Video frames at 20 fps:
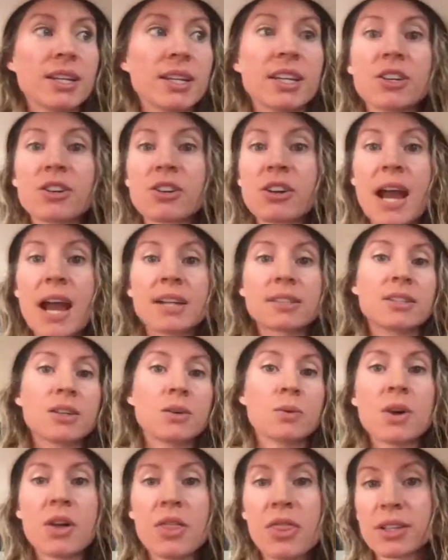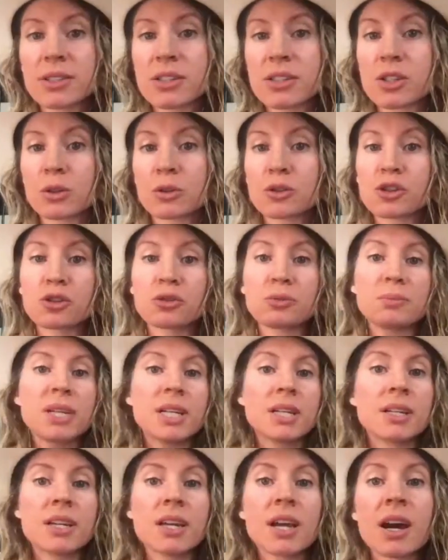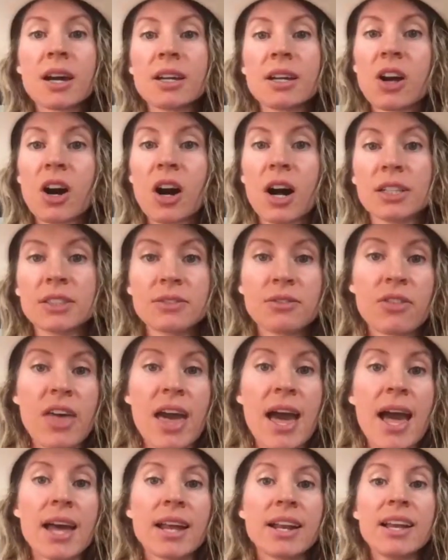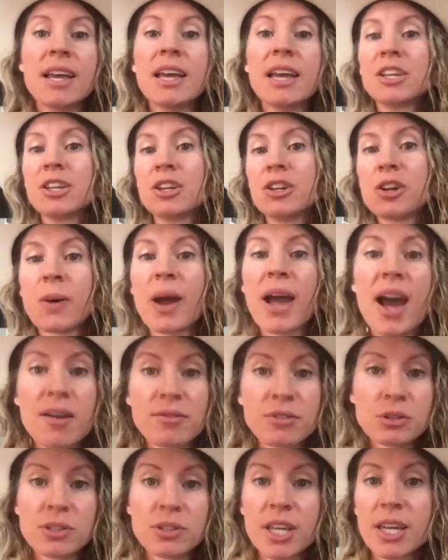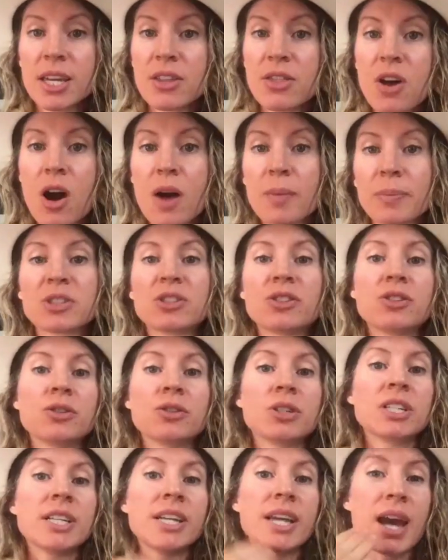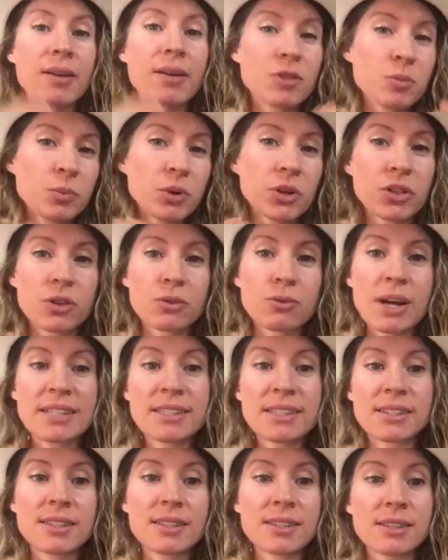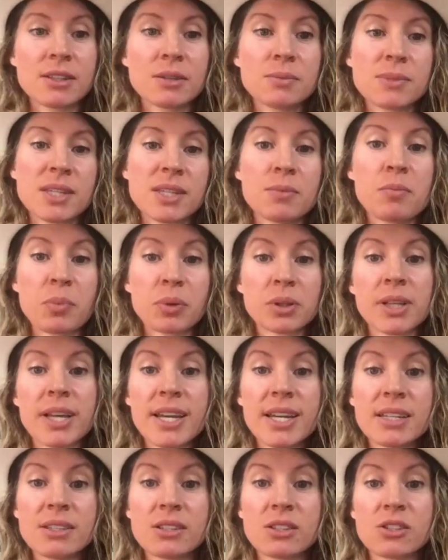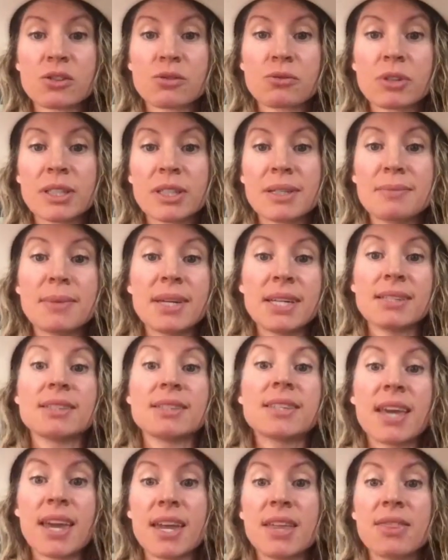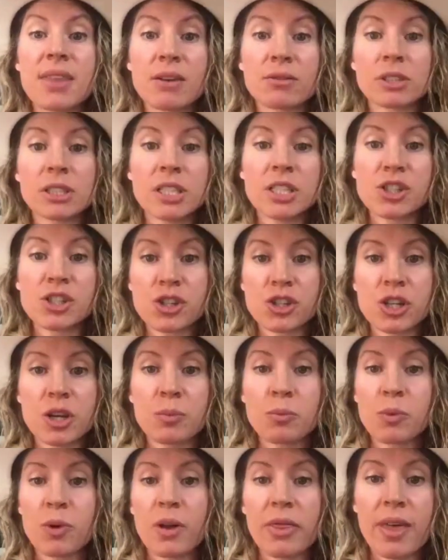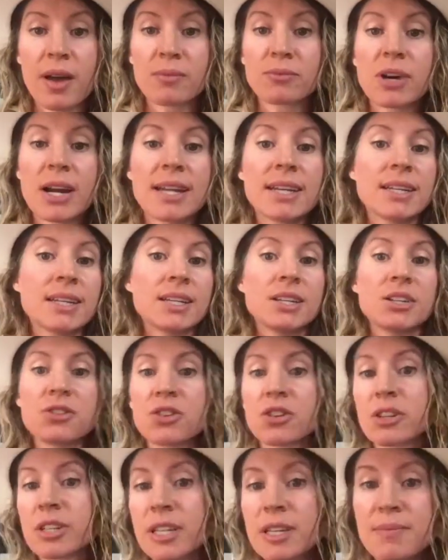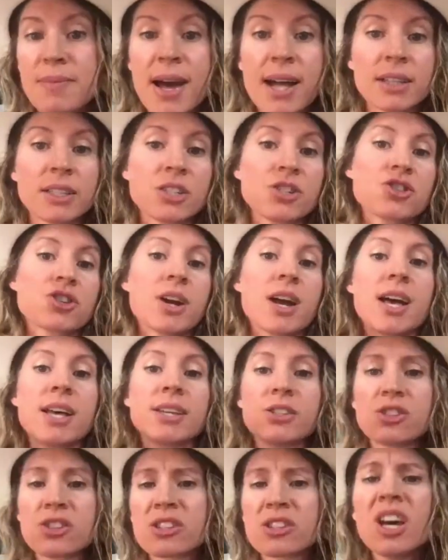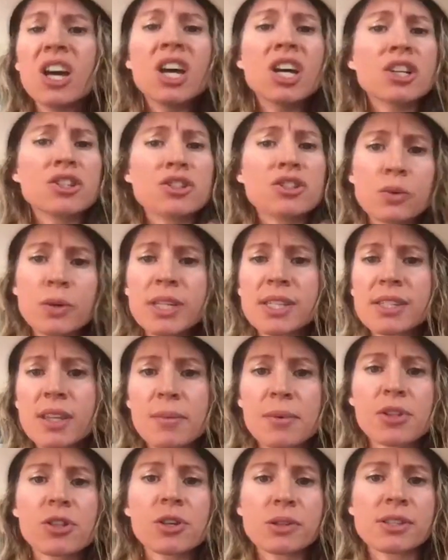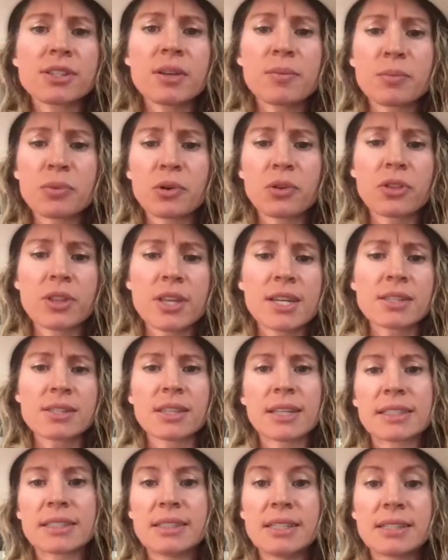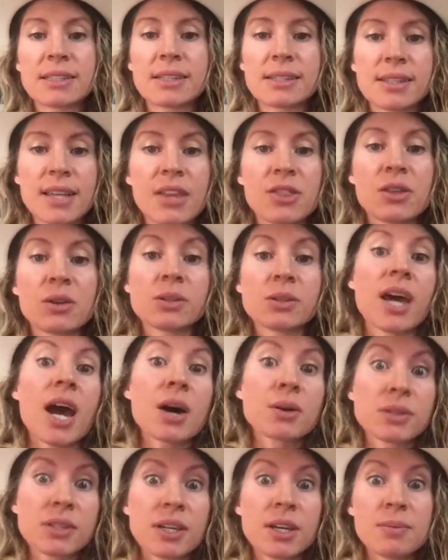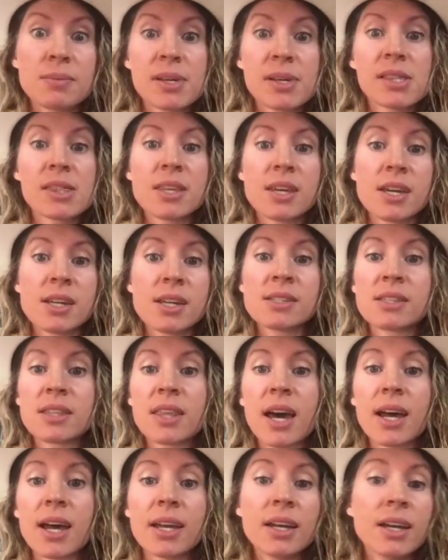interacting with on social media and all of that, have you taken the opportunity? Have you put the right systems in place to really maintain that relationship with them, right? Getting their email address, just doing some of those simple things, like Nita said, those housekeeping things that,